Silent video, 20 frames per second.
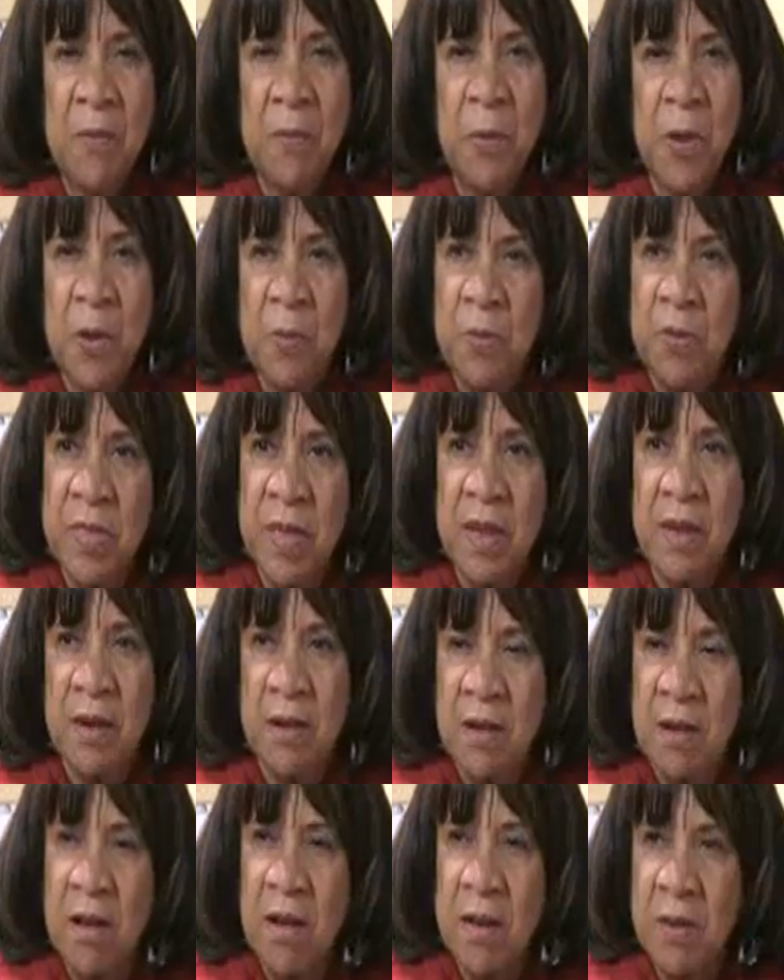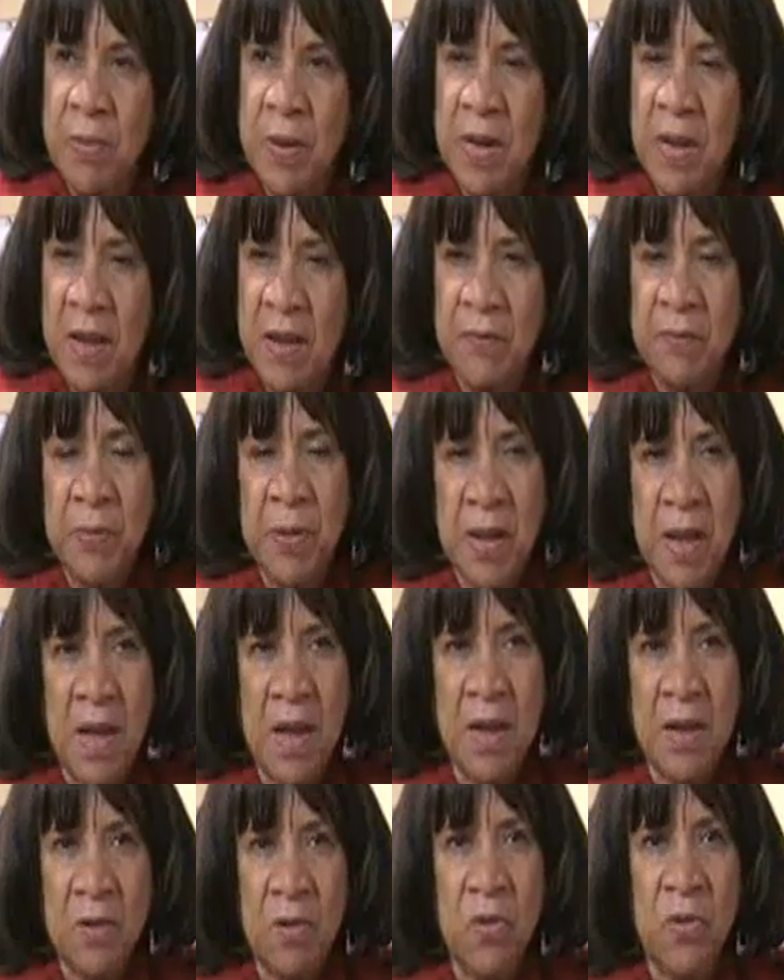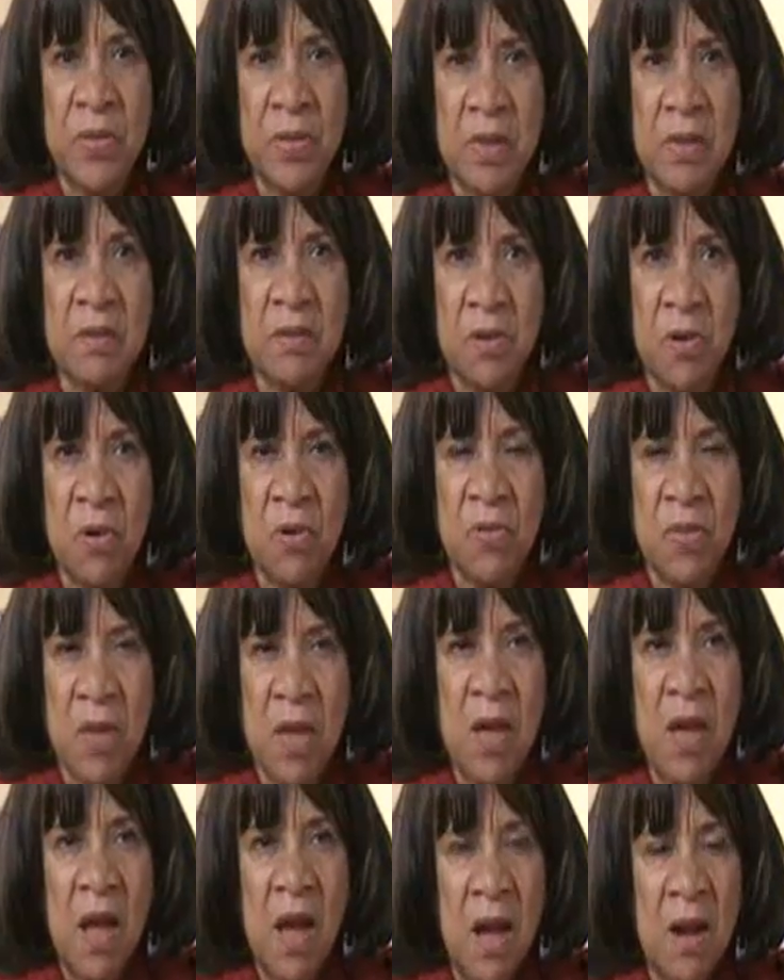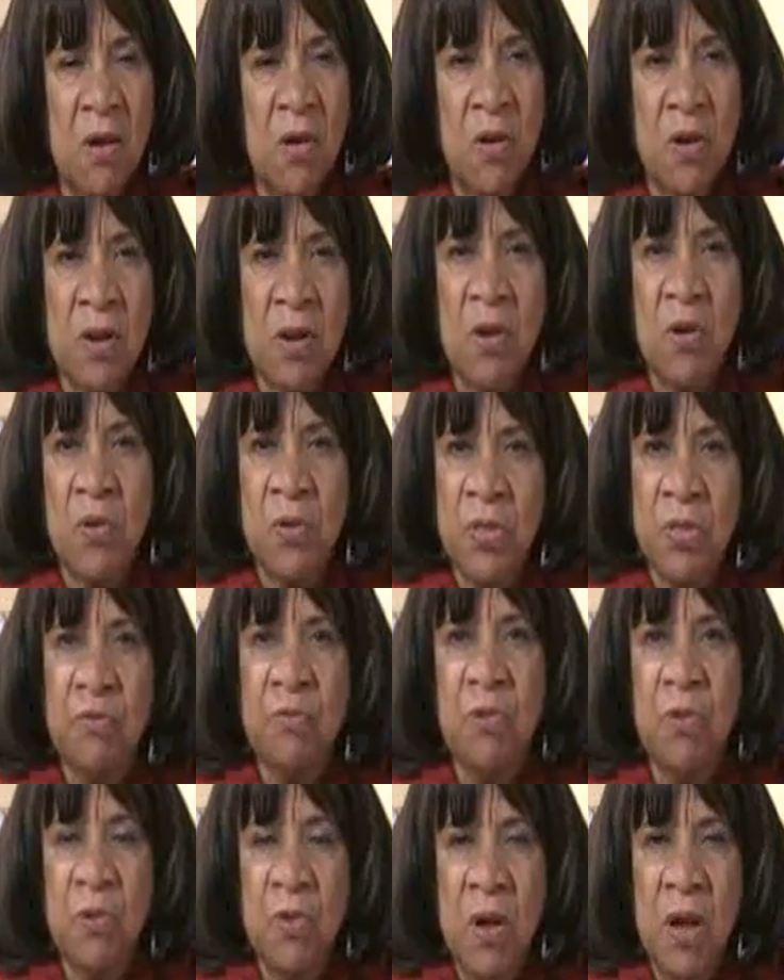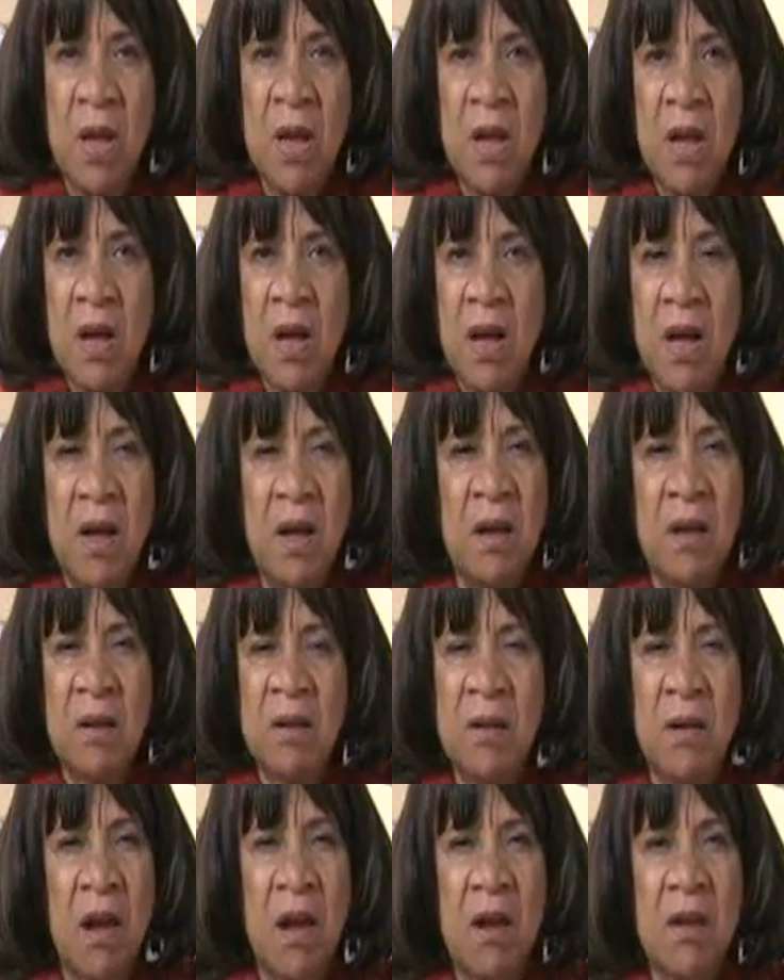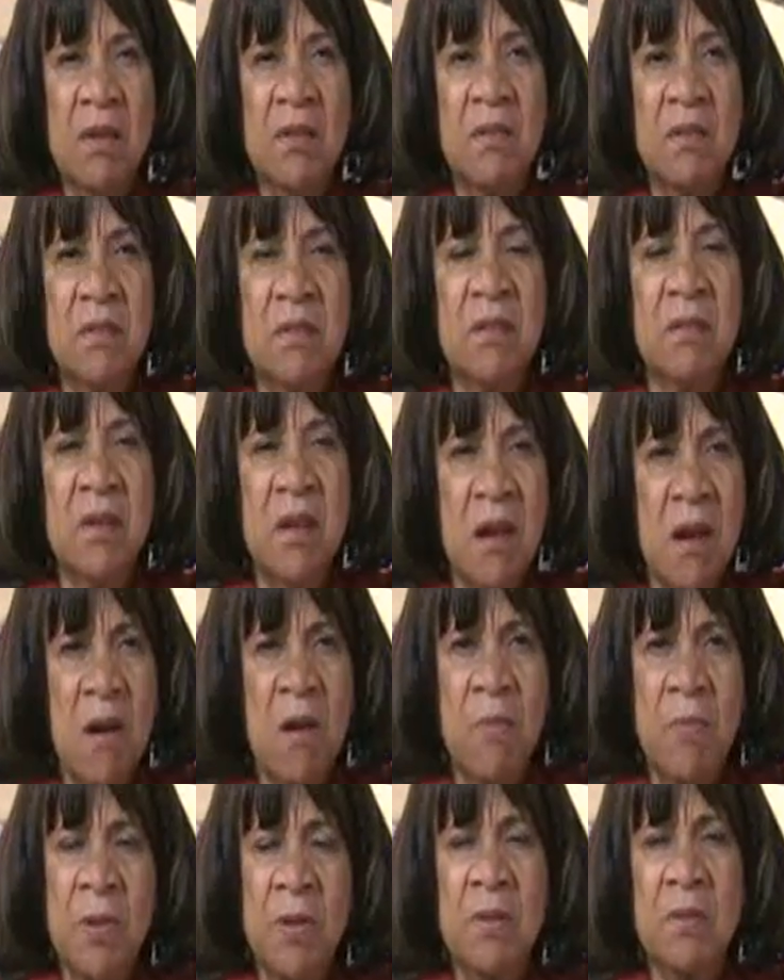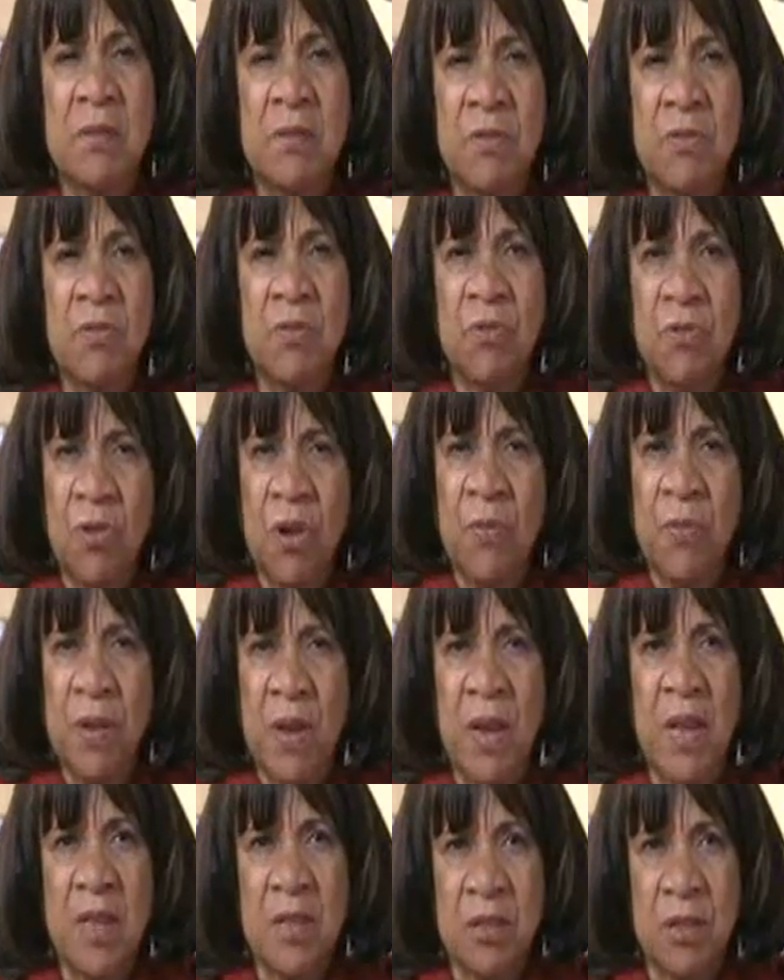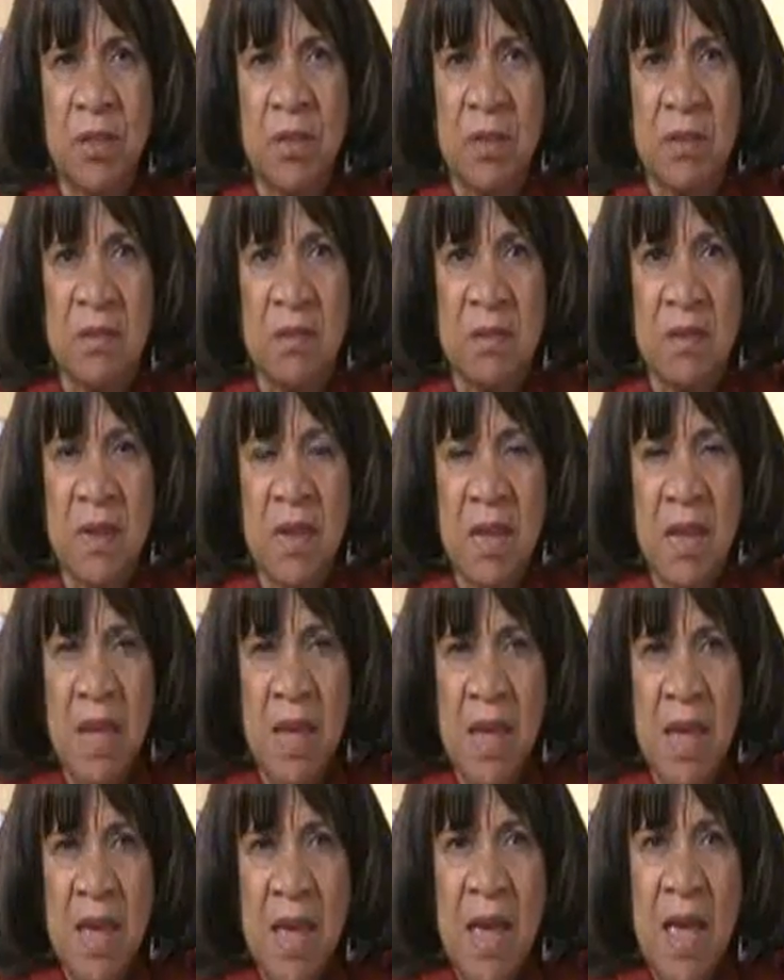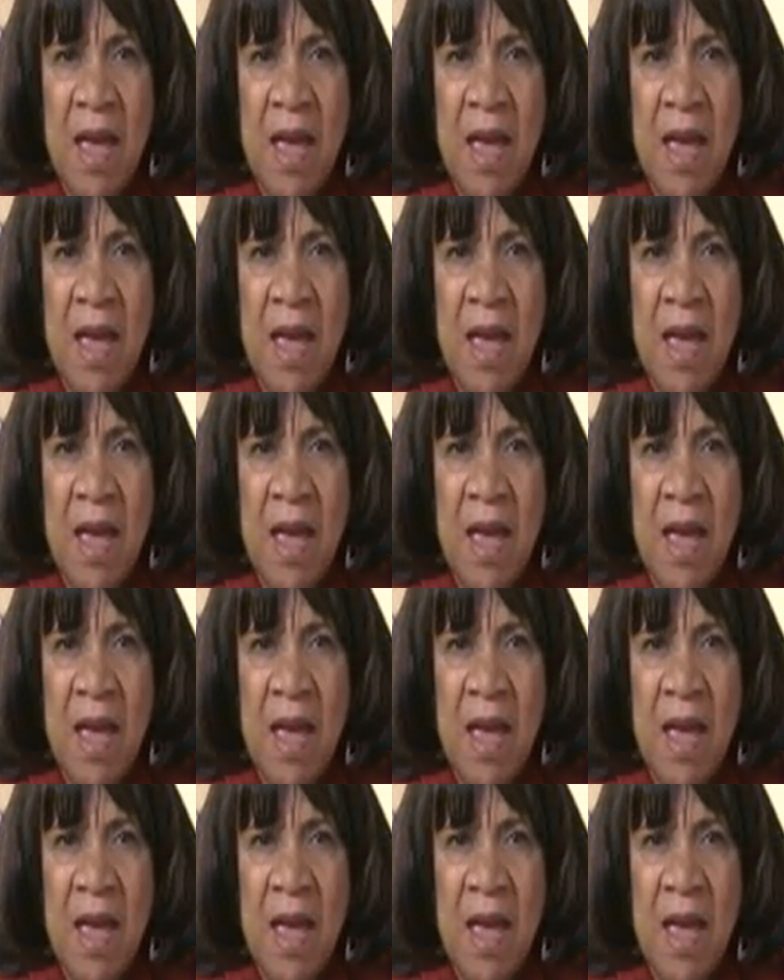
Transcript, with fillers: The people that are going to be left behind on this earth are going to go through a terrible tribulation. Yes, yes.